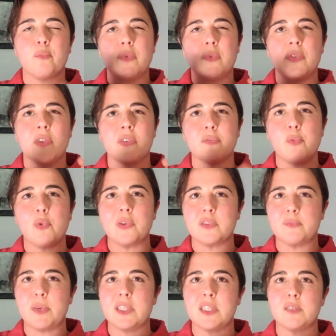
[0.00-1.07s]
with the smaller
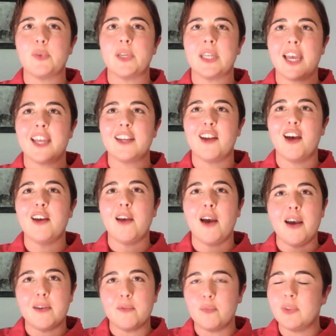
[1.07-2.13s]
species. But again,
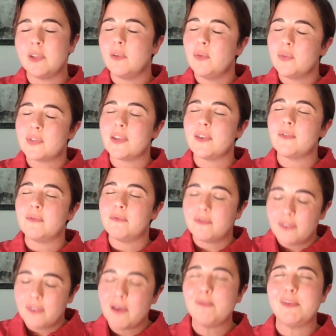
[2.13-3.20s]
I will also
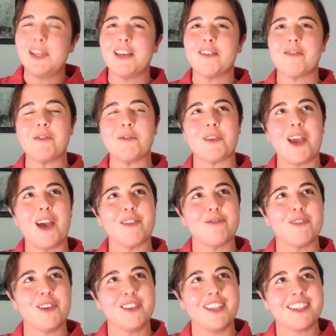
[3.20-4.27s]
firmly agree with
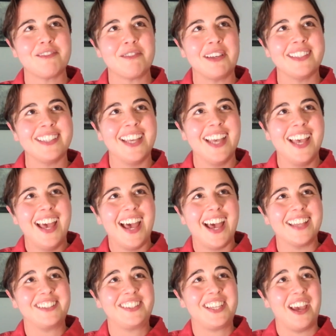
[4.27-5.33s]
Catherine on this one,
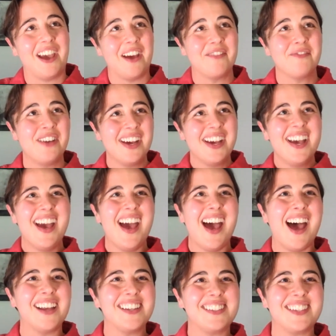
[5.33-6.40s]

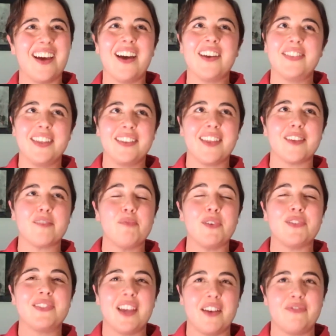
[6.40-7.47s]
and I think that's
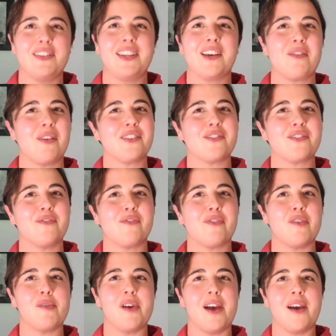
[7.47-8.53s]
most definitely a question
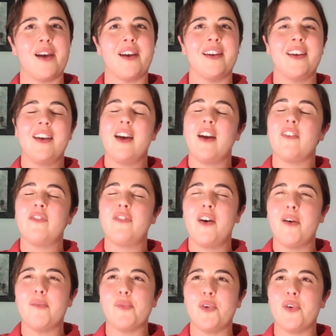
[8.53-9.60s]
for a
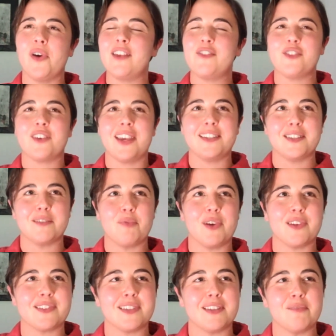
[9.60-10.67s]
far more educated
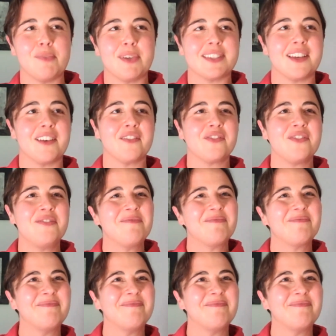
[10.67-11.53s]
person than myself.